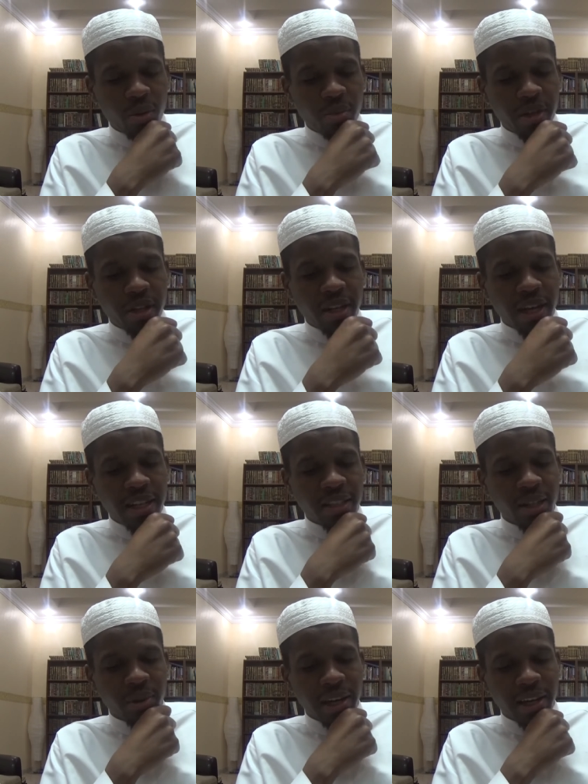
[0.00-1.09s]
it would be a good
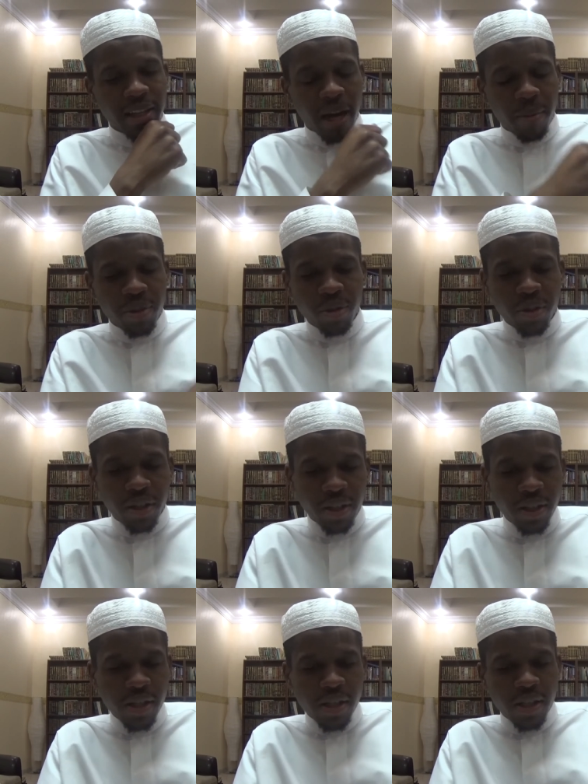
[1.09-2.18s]
idea when I get the opportunity
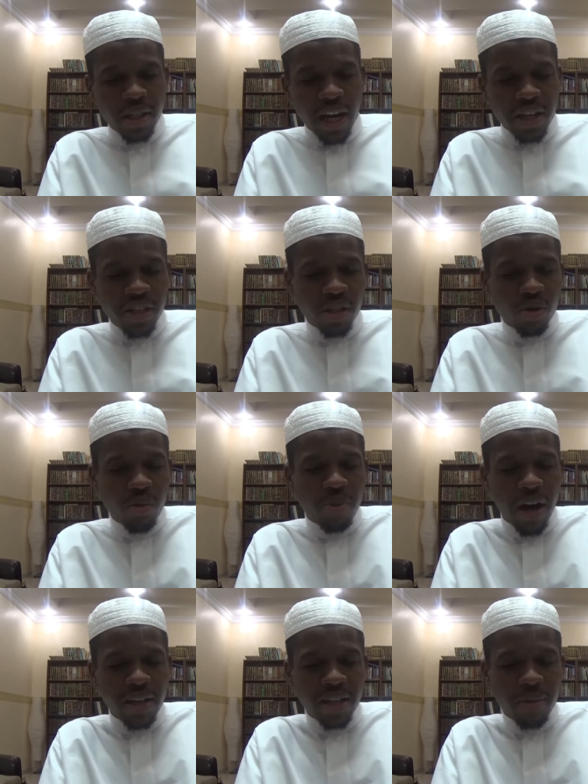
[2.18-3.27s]
that I should do a
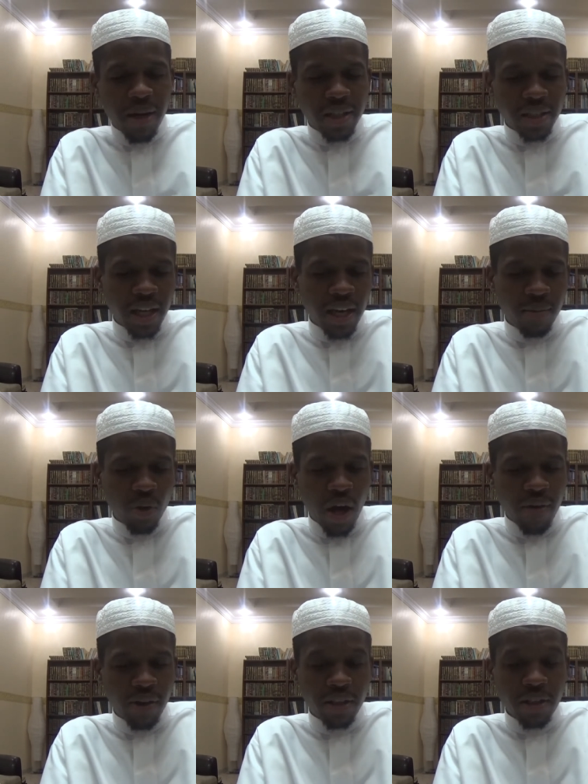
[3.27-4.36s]
project about Islam? Do you
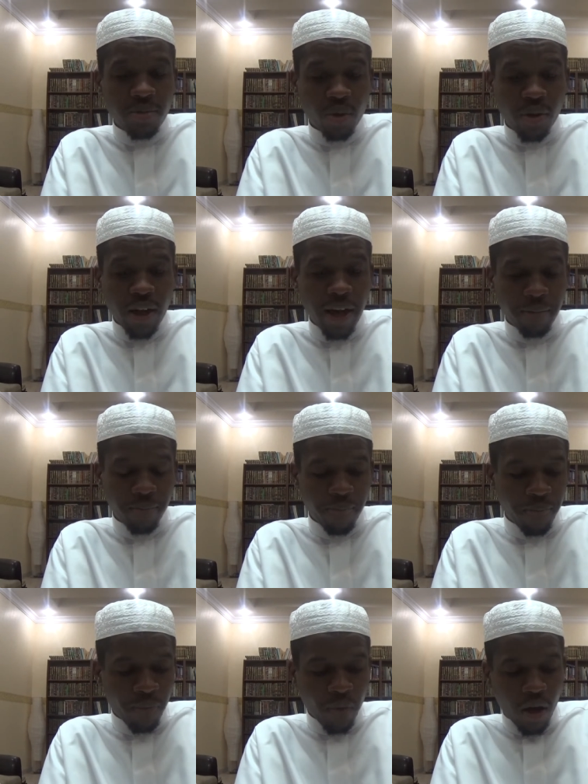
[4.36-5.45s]
have any tips on that?
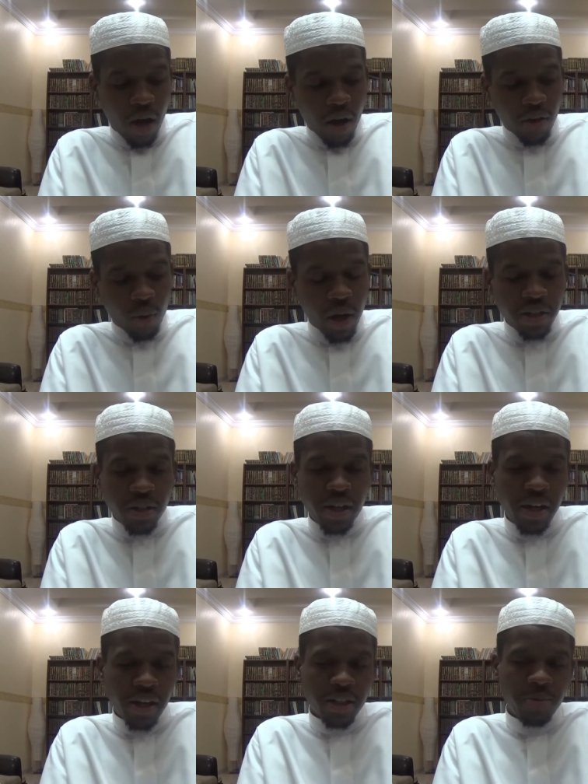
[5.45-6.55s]
Uh, the questioner
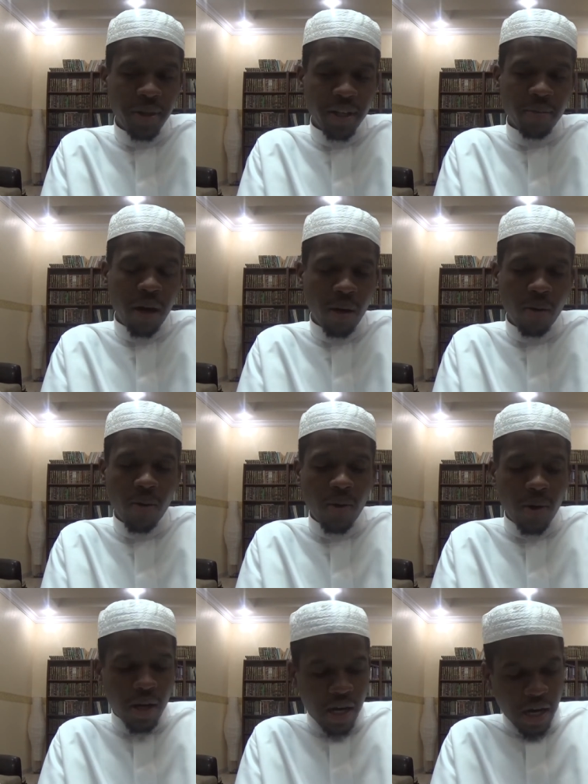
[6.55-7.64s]
here is speaking about
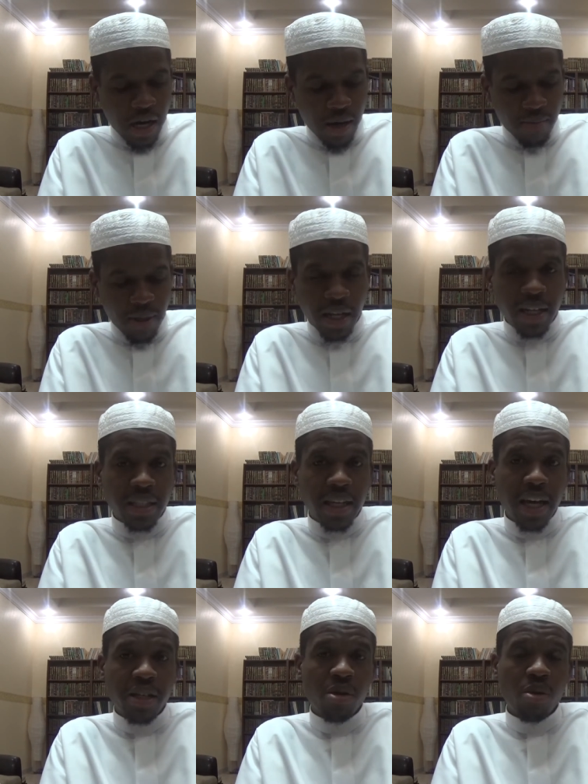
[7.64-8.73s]
um, an
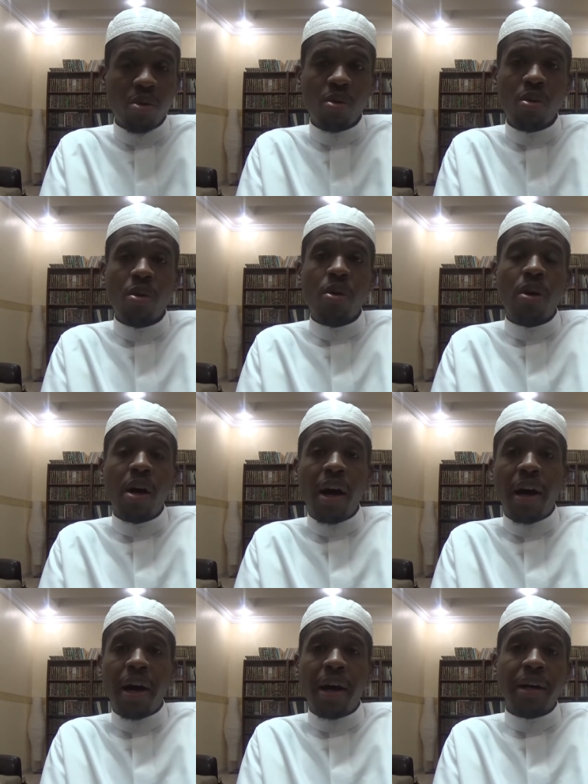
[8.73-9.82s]
educational
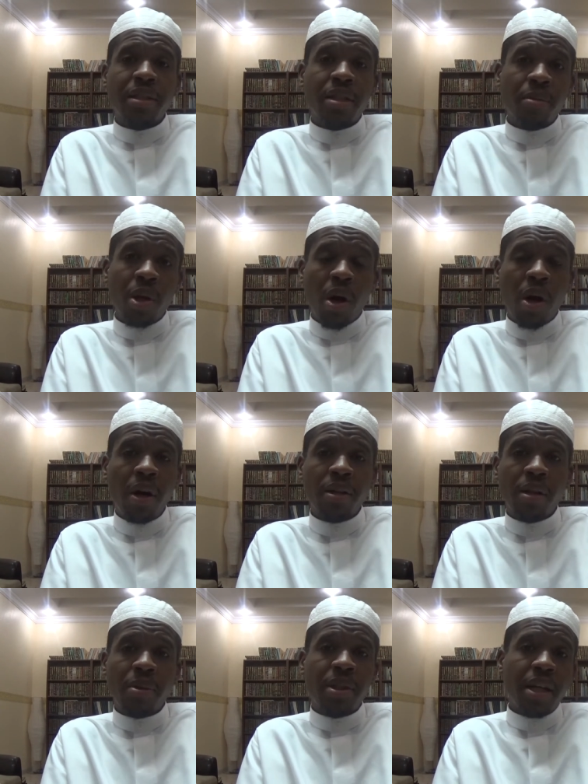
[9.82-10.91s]
uh, seminar
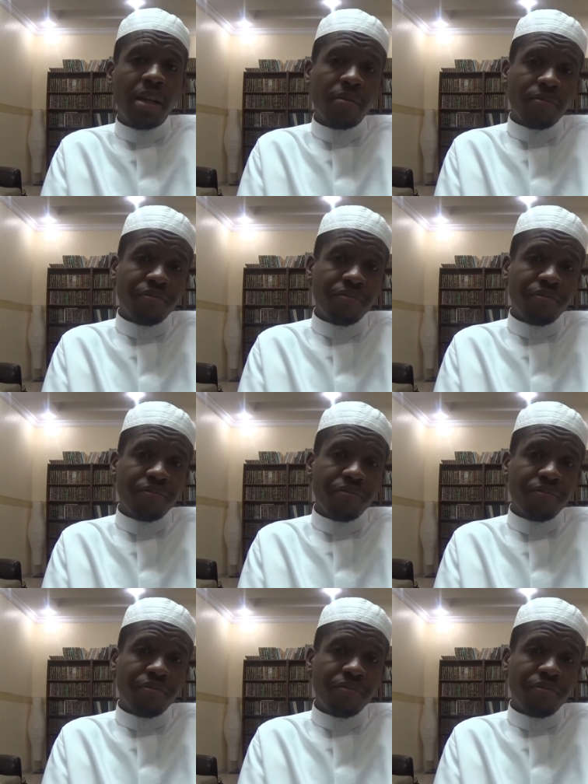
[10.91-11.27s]
that we did